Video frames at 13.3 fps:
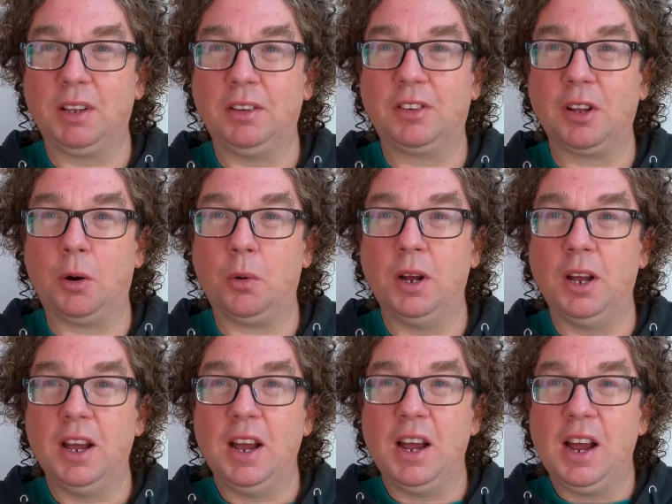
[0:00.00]
So
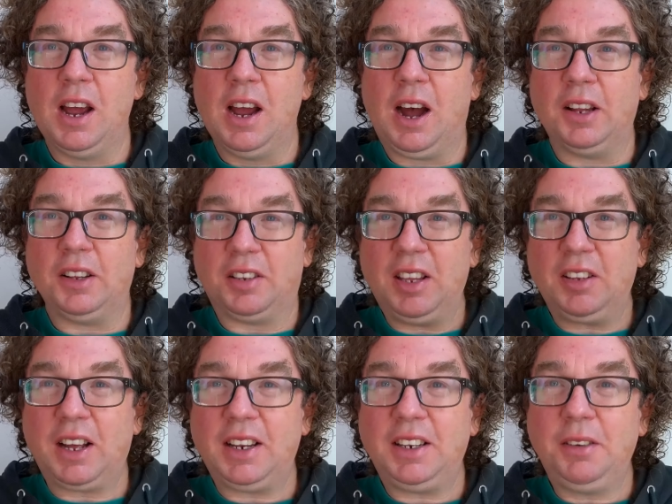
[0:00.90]
until
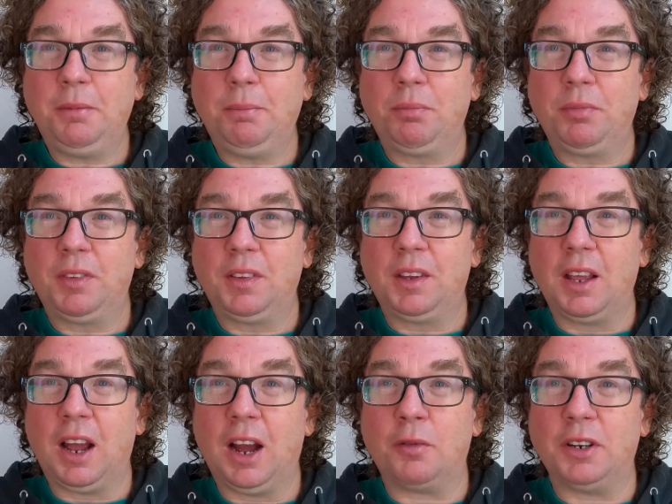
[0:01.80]
then,
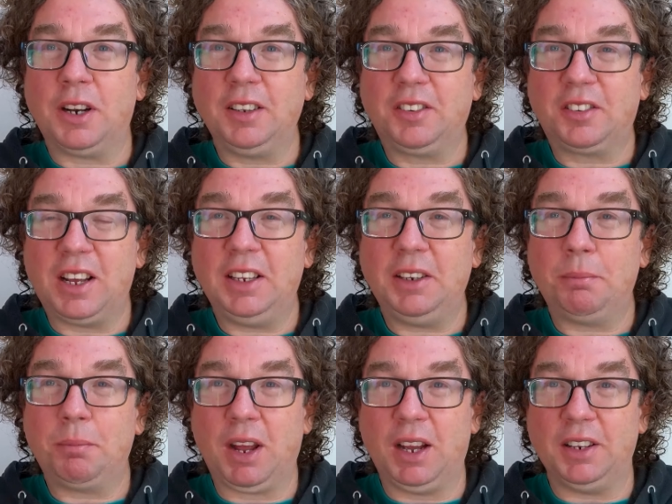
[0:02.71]
have a nice day
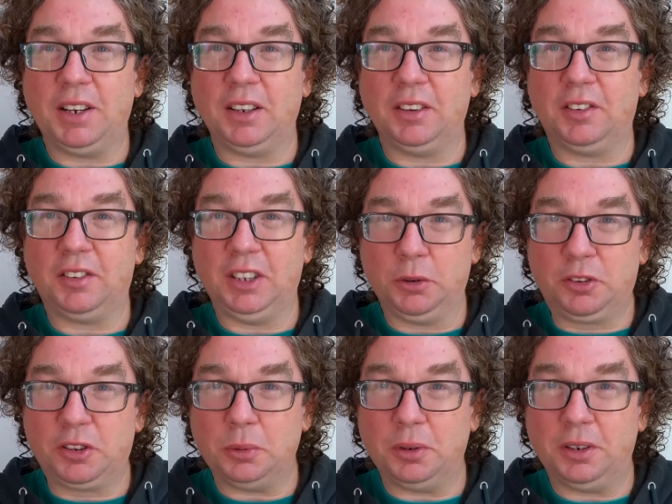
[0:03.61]
and I'll see you
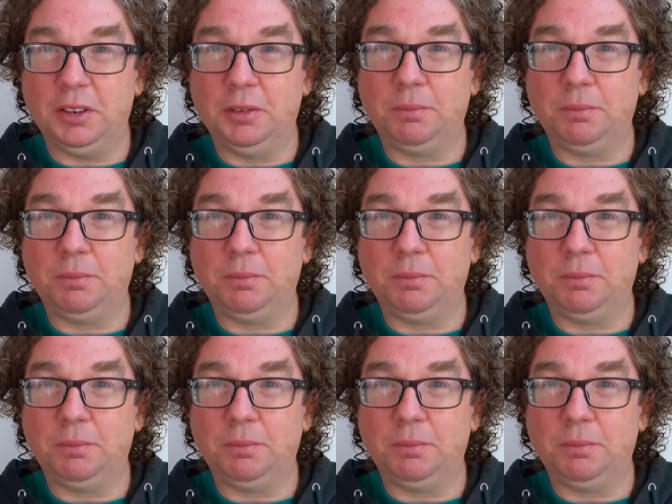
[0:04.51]
soon.